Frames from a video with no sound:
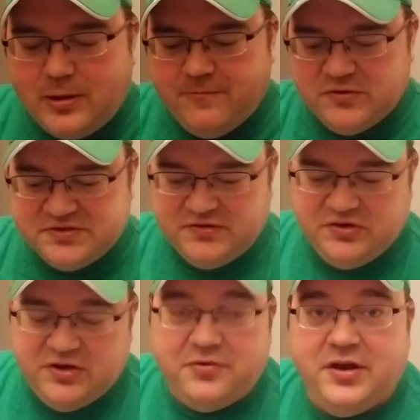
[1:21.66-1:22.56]
For those of you who
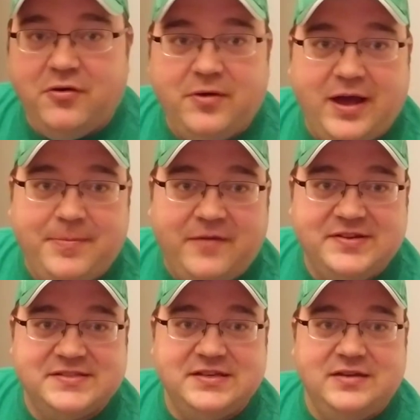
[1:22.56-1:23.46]
don't know, I'm
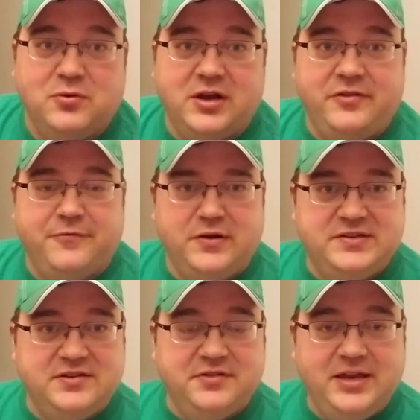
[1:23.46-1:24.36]
obviously working the
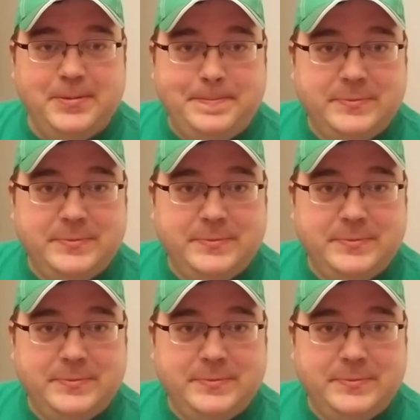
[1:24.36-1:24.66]
Frontier League